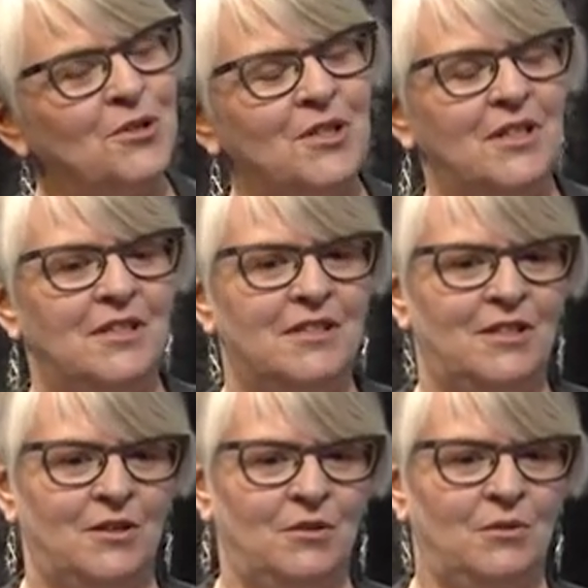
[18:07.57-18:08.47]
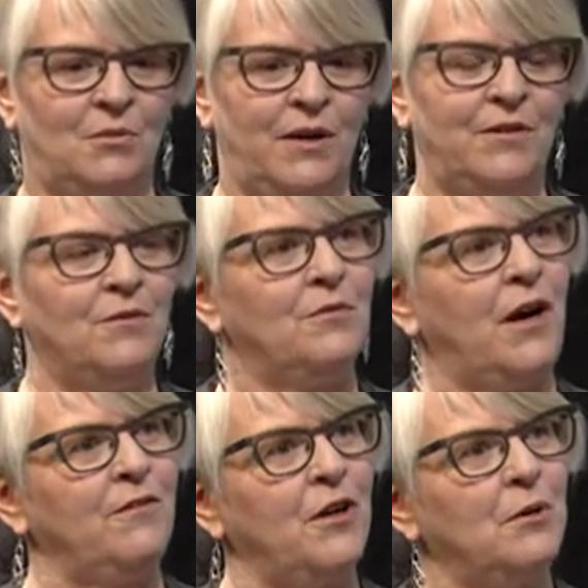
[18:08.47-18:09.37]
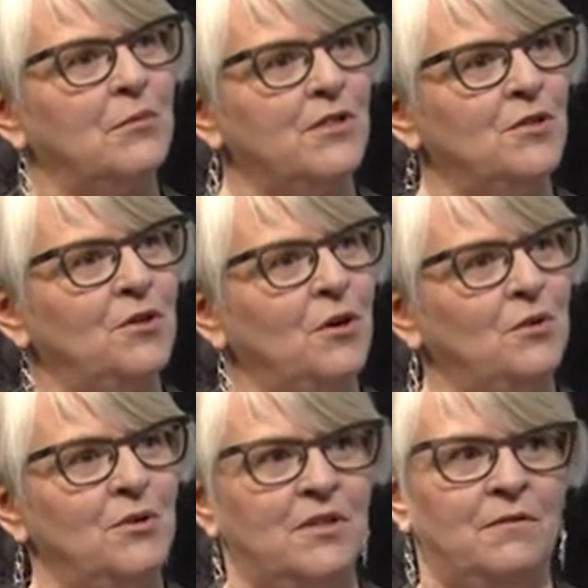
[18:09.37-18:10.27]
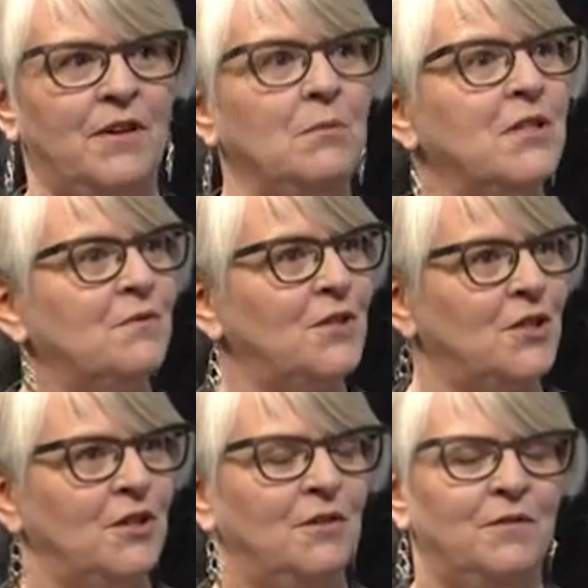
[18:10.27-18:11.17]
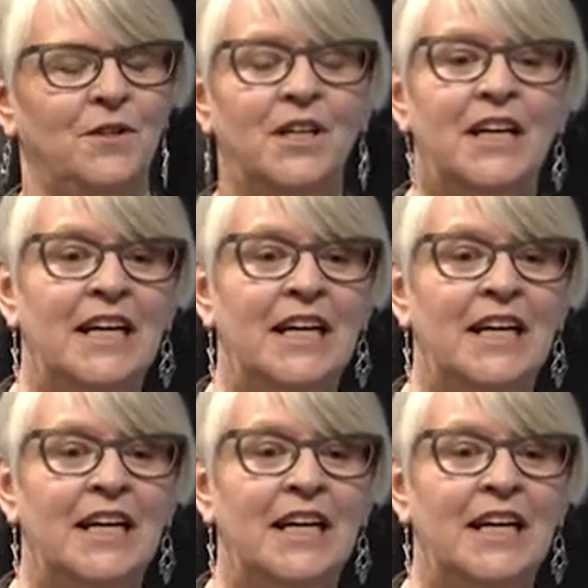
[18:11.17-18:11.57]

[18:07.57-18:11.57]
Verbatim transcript: She is the wife of Rafael Mazzucco, who's a famous photographer,